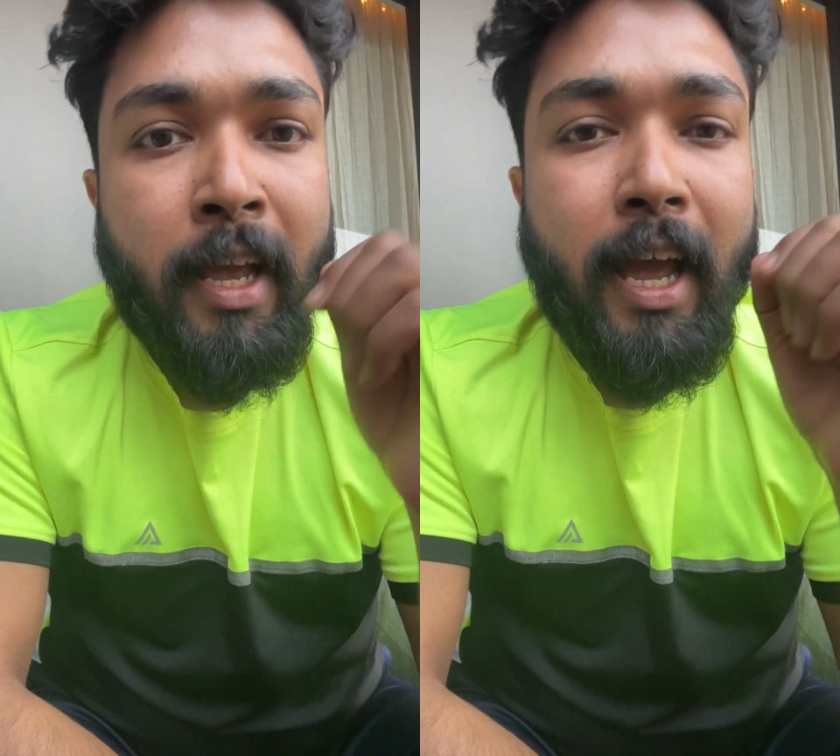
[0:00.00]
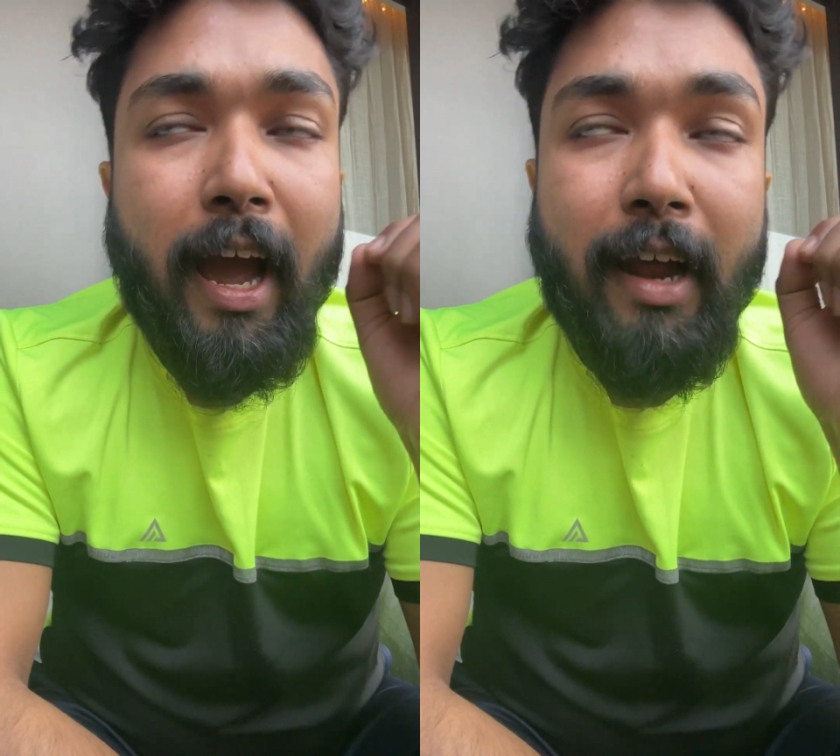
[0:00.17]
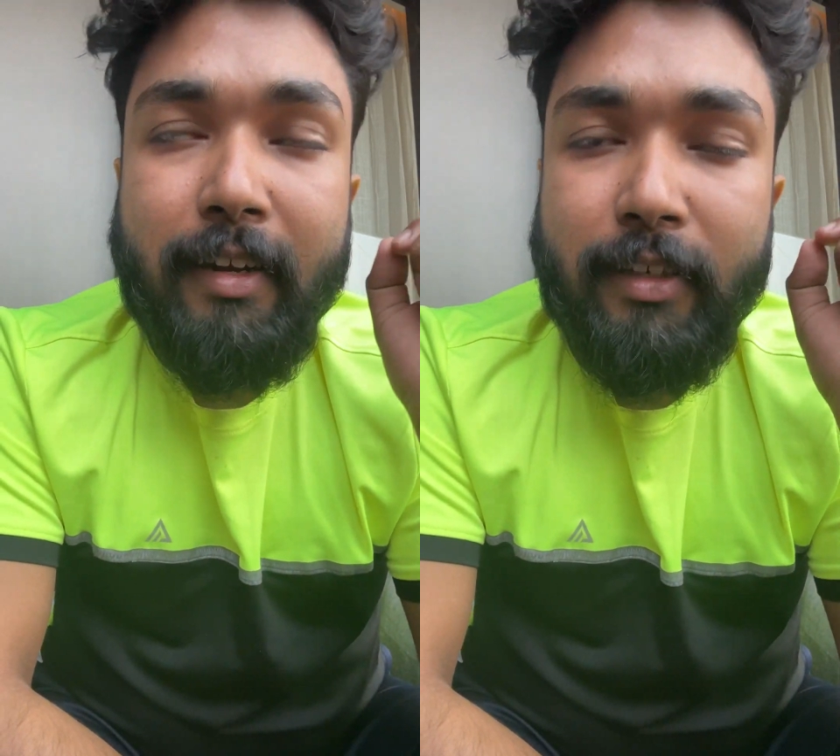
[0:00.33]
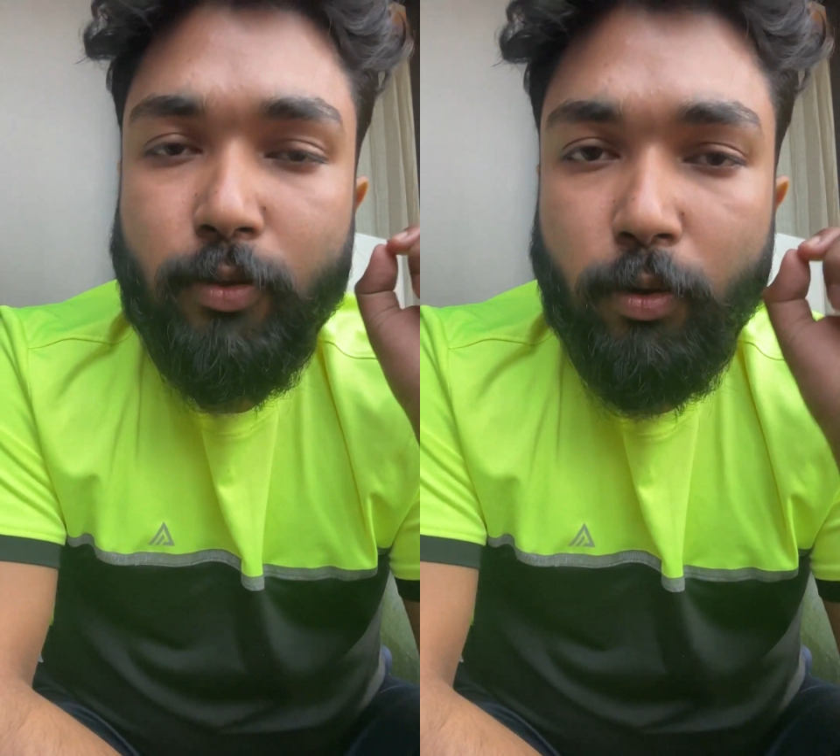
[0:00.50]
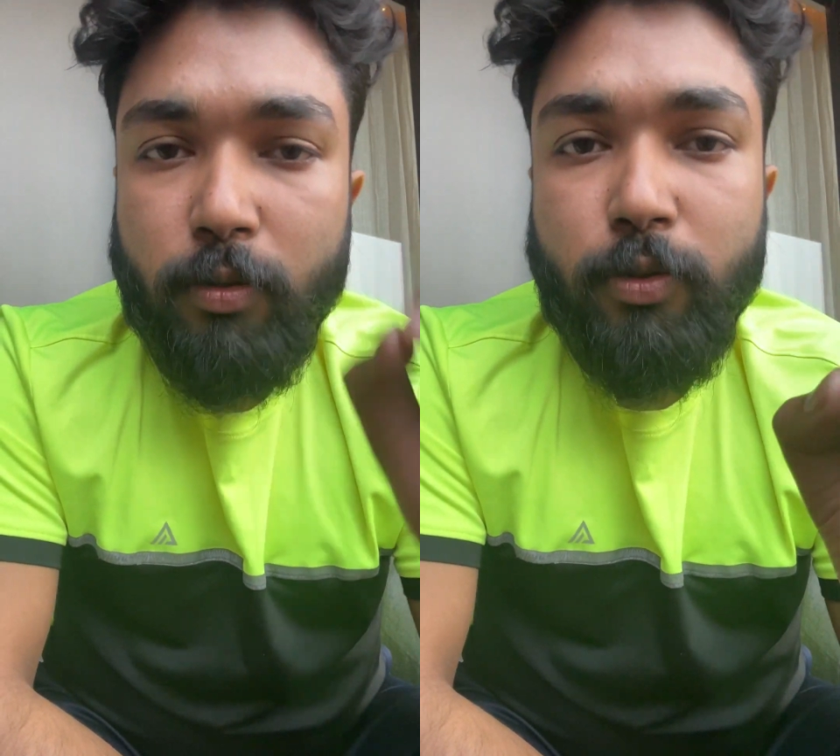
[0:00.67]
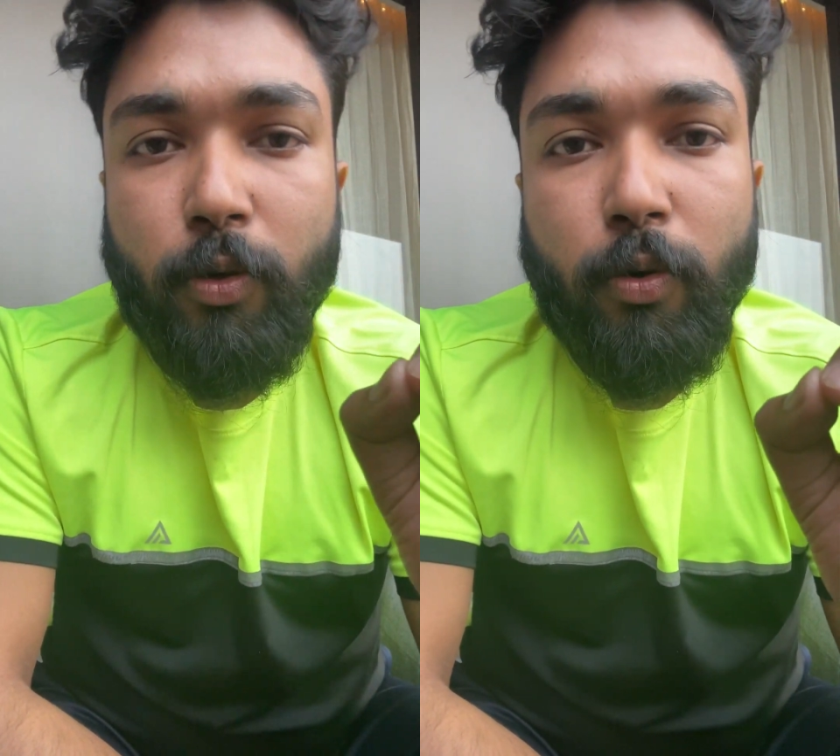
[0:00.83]
and is
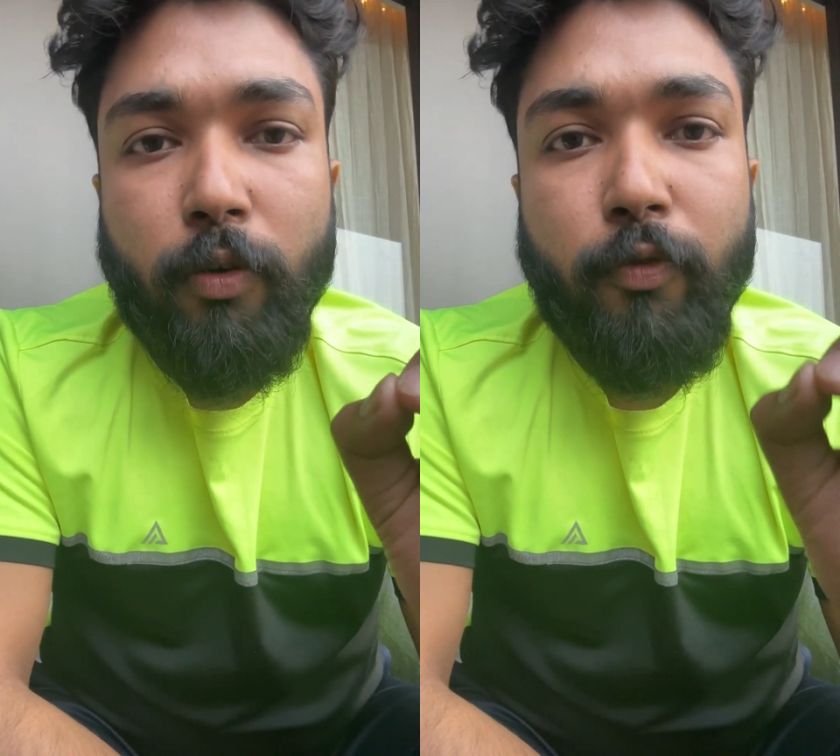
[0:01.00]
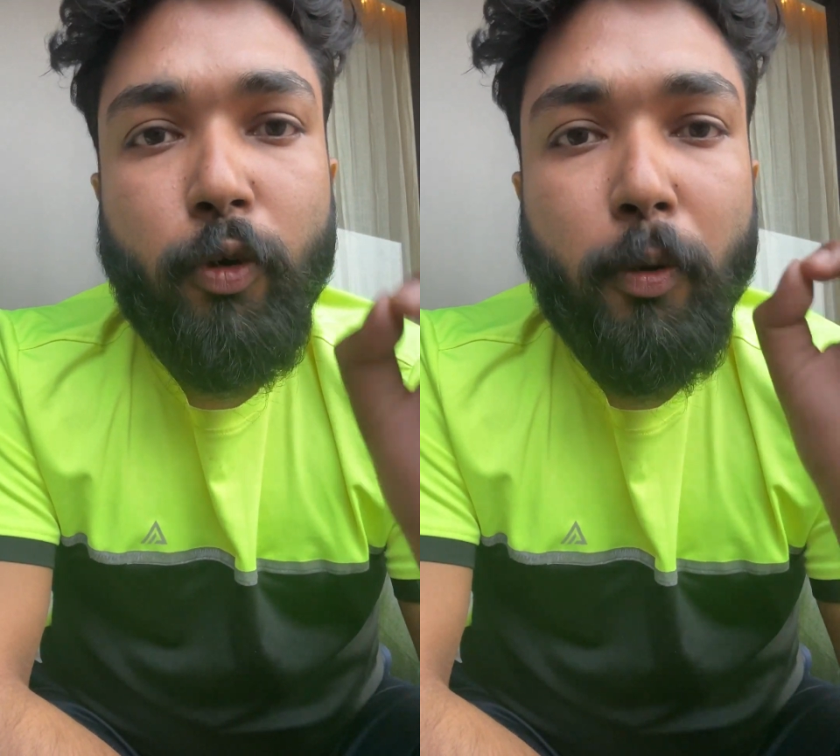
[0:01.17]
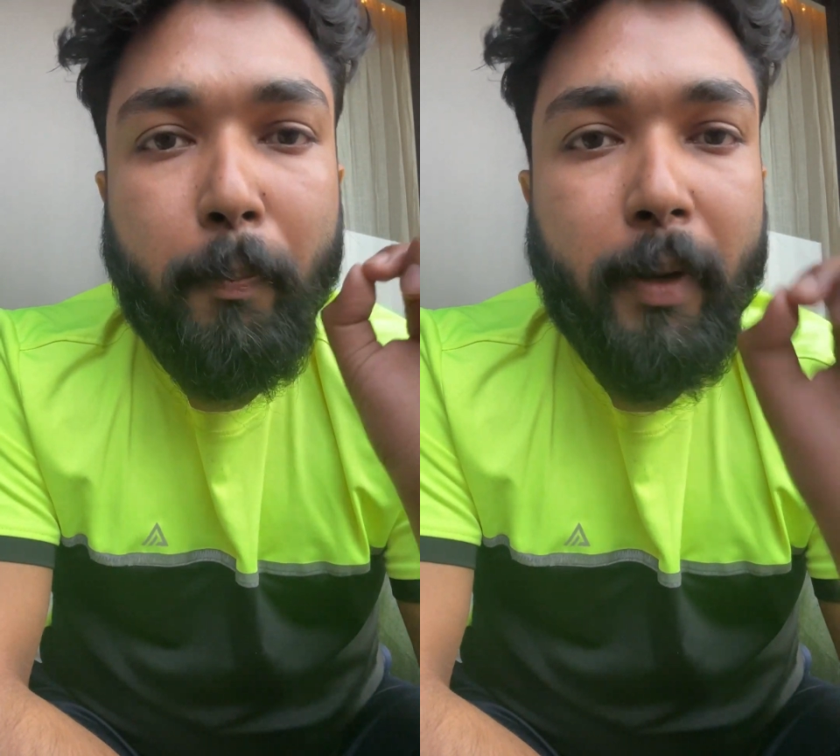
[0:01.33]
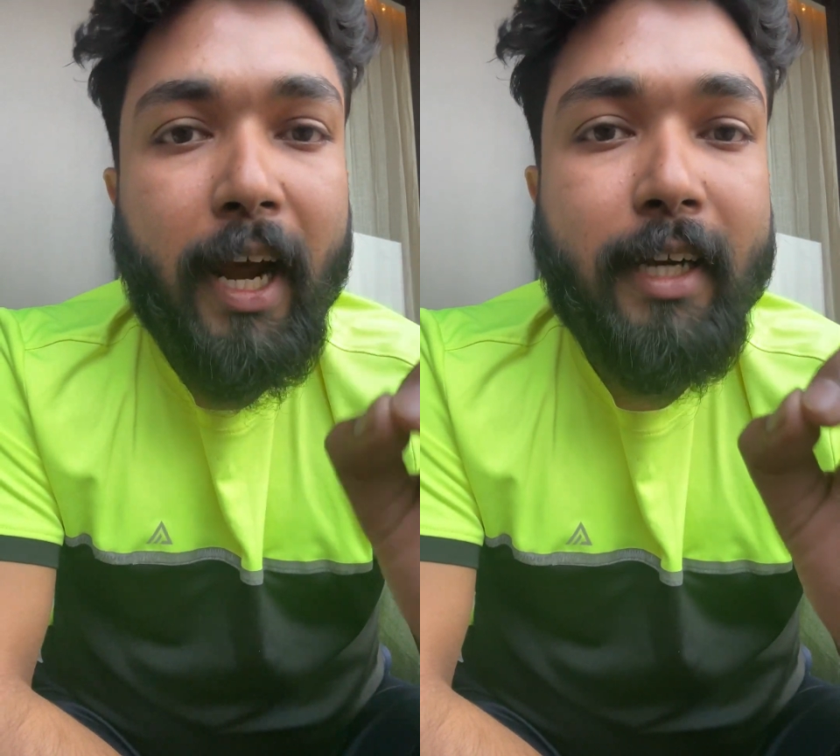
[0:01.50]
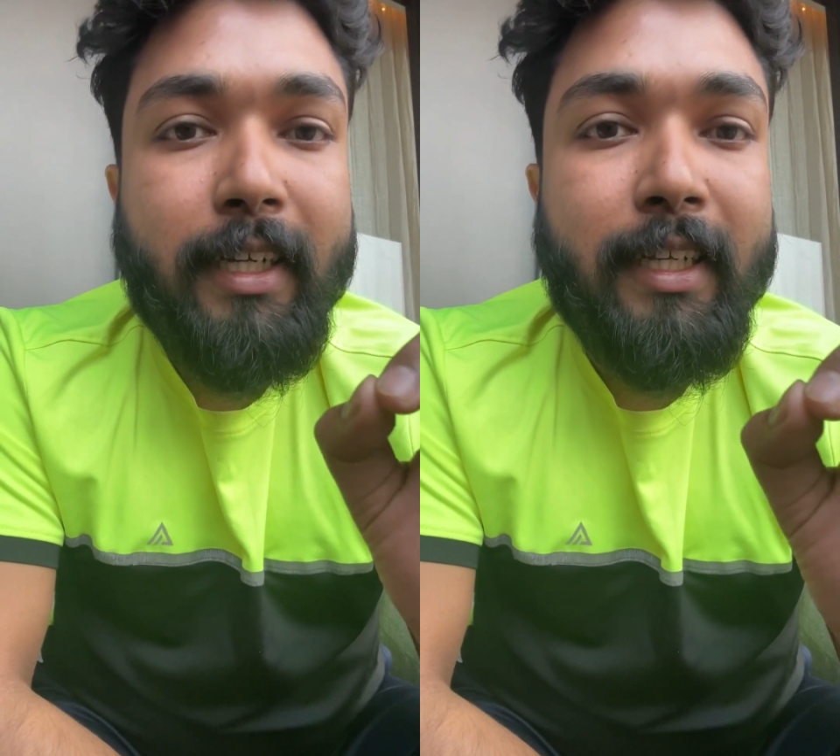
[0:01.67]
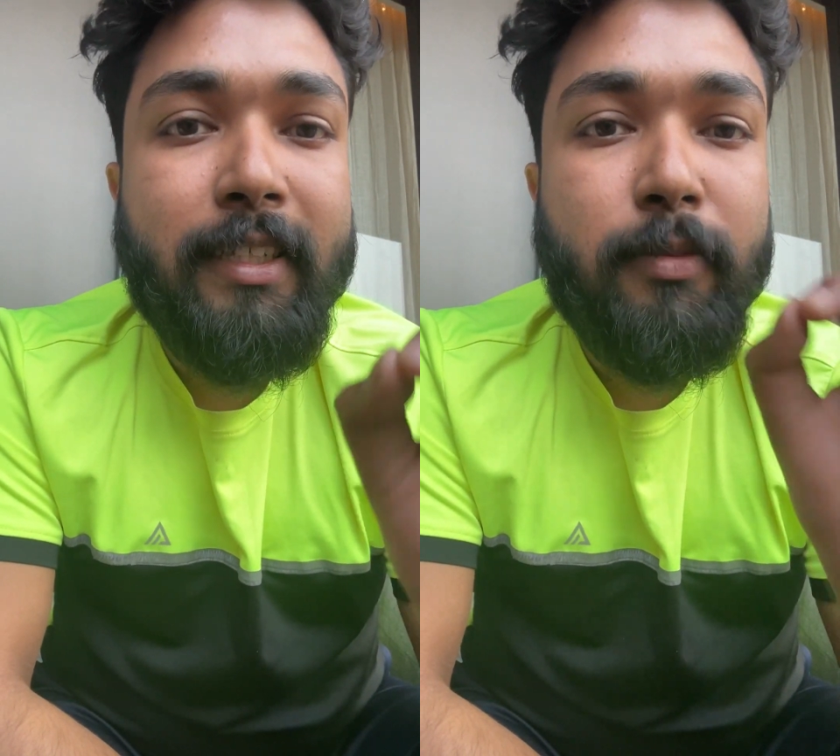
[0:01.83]
also good for
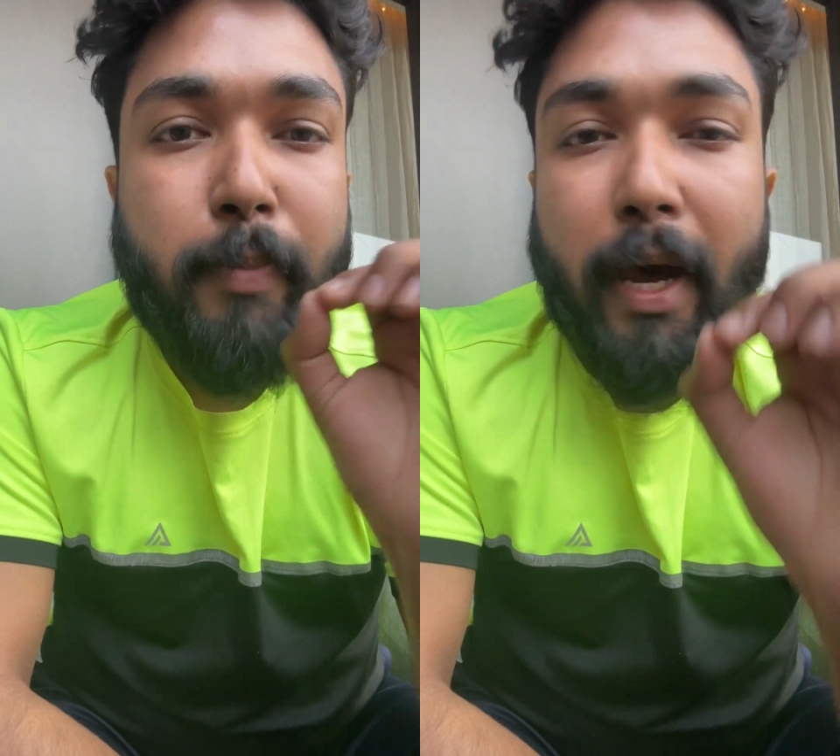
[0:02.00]
practice,